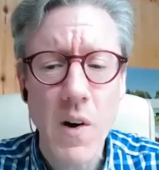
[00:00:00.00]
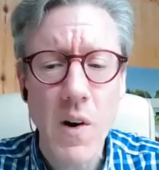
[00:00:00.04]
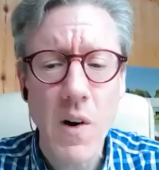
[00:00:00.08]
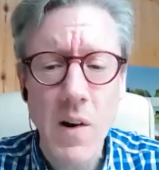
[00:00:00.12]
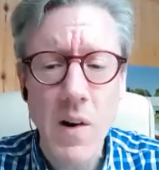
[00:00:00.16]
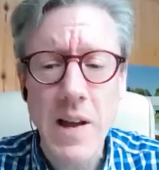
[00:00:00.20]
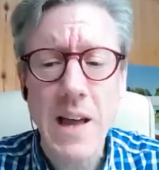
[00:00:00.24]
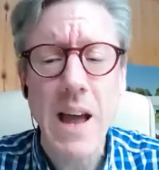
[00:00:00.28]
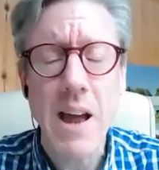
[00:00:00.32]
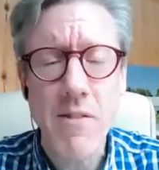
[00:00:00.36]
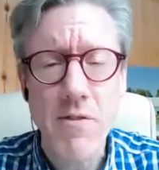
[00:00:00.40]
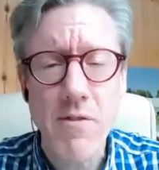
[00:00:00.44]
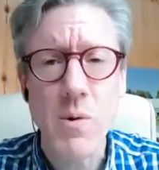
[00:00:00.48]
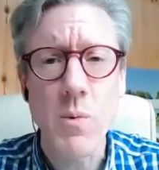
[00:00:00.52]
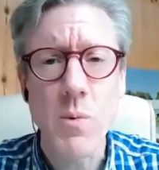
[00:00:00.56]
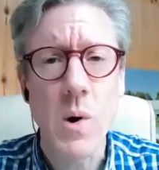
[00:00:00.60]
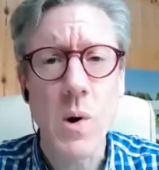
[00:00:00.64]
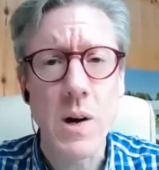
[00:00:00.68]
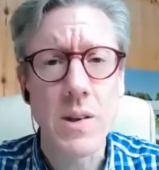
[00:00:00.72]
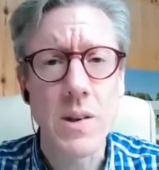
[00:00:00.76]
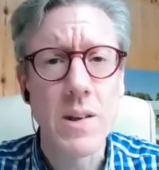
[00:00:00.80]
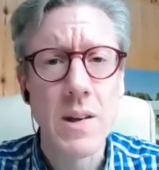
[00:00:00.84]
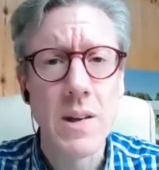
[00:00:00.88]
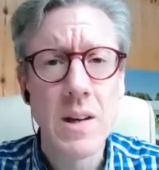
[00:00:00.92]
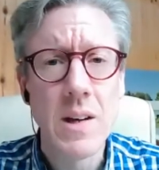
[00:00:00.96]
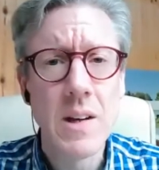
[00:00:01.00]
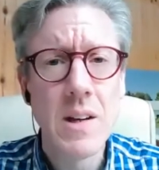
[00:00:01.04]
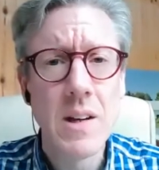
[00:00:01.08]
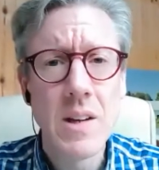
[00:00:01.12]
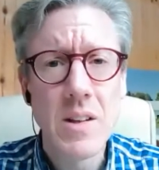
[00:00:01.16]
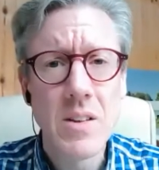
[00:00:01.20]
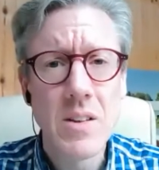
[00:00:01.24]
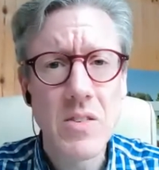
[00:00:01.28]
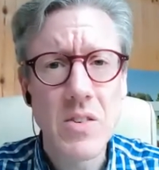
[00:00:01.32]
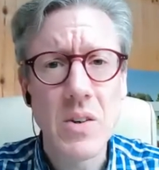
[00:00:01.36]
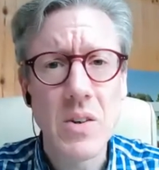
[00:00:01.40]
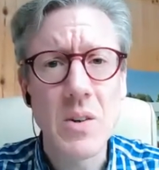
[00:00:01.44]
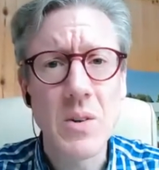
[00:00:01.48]
everyone
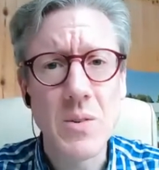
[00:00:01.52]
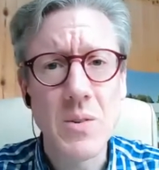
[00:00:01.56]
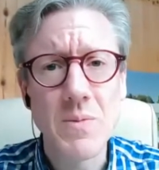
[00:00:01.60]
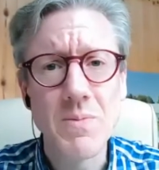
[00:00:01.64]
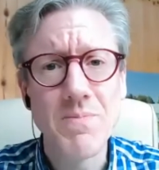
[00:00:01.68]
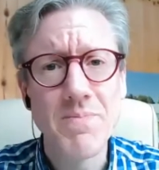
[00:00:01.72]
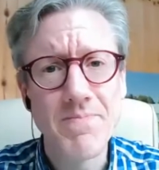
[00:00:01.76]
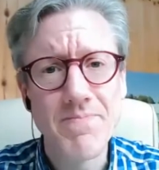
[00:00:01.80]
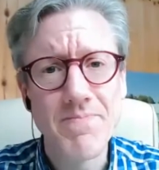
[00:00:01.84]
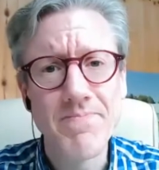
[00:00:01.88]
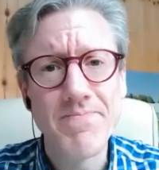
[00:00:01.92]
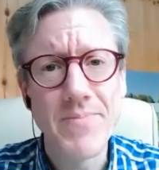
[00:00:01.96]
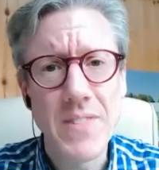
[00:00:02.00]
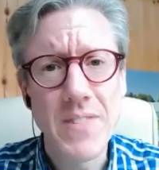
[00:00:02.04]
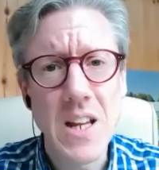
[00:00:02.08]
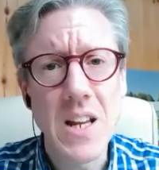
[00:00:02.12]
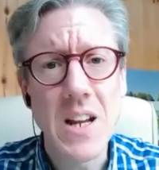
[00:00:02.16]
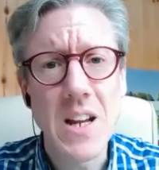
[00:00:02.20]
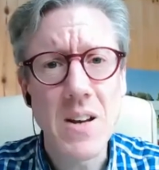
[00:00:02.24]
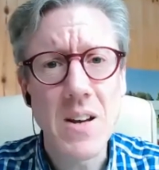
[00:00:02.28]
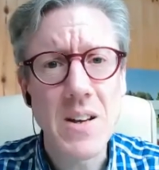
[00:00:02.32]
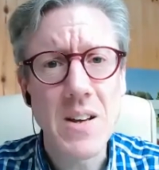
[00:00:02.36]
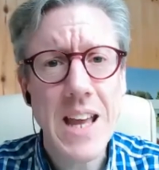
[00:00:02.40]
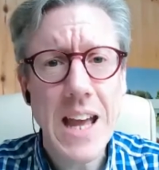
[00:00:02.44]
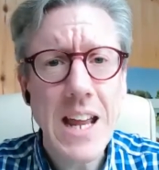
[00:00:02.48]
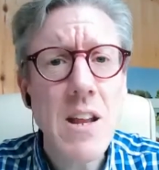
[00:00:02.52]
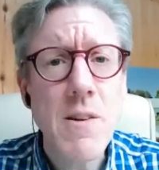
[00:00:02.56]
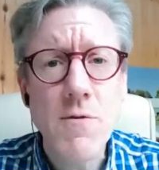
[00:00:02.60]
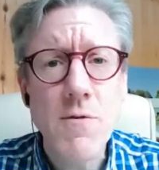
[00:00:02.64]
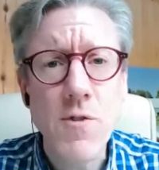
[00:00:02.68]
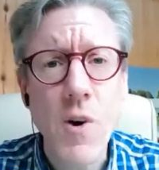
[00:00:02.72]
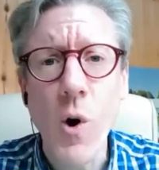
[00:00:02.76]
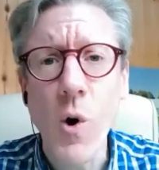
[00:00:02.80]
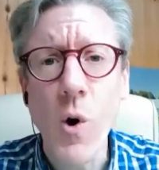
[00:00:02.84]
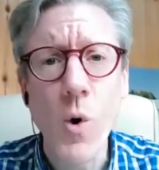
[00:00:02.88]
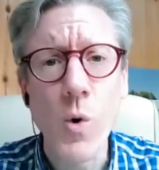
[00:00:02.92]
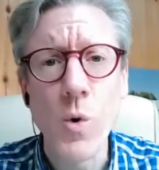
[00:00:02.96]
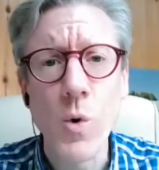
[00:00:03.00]
to, get
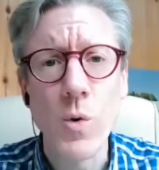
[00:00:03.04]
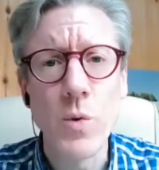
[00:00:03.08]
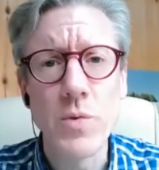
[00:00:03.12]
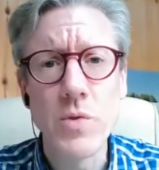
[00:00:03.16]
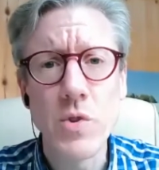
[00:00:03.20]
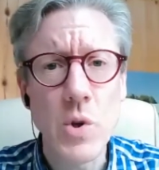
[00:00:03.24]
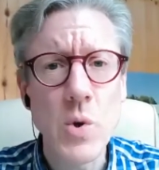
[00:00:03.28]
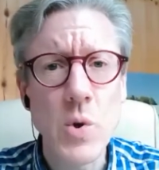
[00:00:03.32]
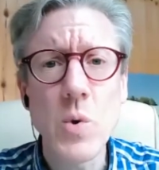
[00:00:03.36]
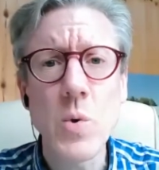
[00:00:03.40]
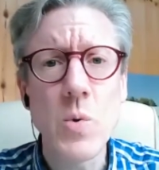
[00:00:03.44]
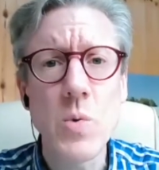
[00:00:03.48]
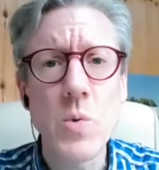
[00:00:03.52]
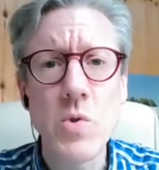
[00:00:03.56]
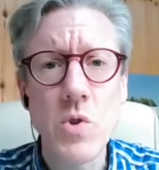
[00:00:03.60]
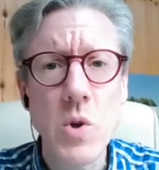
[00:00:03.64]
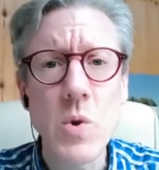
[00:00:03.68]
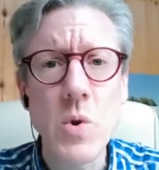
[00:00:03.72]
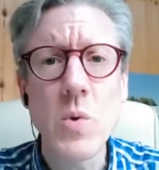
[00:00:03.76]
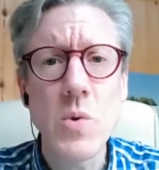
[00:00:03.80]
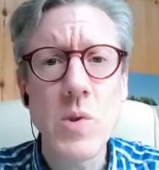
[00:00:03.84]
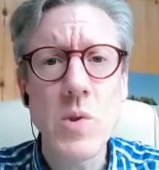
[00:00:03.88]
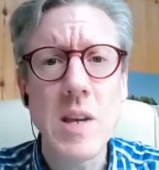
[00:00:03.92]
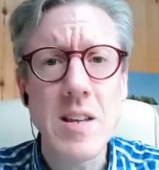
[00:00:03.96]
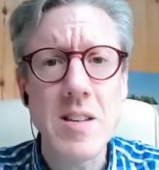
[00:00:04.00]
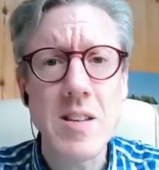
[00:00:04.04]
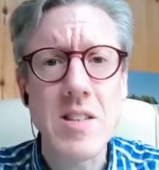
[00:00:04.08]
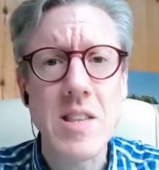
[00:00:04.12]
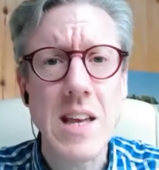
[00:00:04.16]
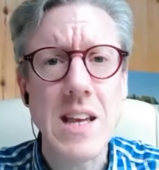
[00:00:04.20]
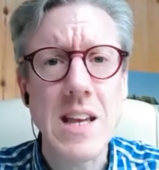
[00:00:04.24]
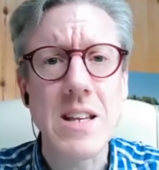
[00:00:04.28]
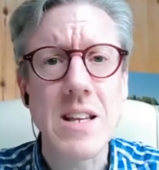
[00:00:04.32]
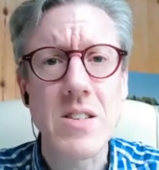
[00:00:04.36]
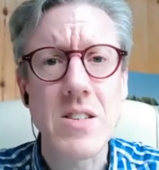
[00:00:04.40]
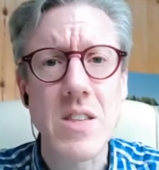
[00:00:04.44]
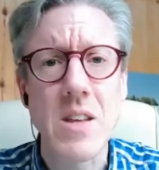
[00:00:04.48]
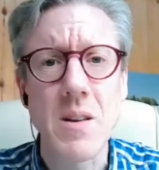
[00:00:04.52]
involved. Do these
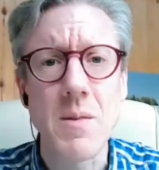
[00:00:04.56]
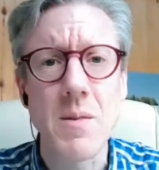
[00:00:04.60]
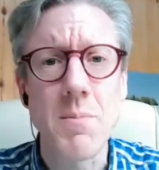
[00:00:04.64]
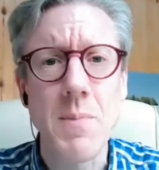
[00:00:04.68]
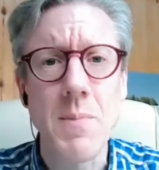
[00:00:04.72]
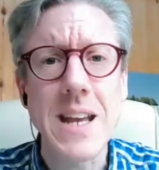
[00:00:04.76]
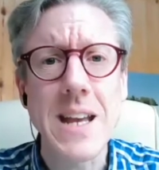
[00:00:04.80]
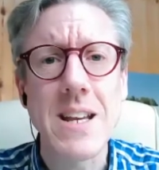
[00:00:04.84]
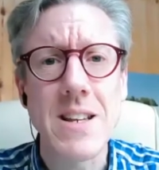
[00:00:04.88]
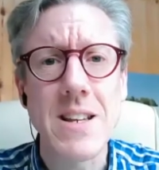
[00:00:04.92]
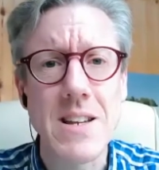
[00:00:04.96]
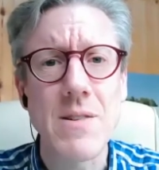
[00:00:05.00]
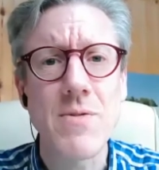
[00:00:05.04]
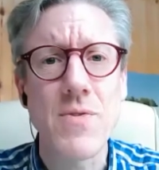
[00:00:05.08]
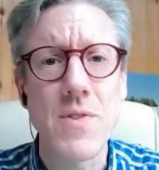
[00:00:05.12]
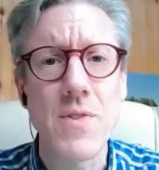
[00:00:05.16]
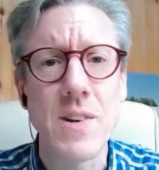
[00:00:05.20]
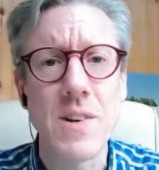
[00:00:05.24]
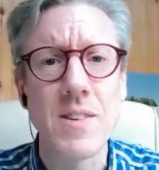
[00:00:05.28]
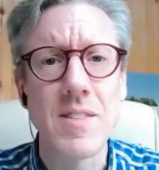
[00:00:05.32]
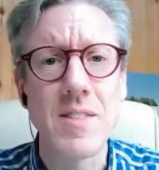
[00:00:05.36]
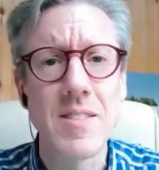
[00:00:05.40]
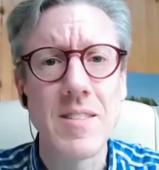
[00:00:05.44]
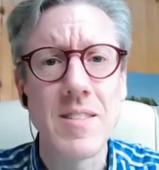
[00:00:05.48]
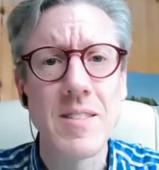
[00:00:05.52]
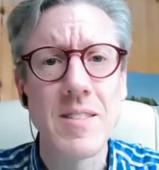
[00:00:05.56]
things that make a difference.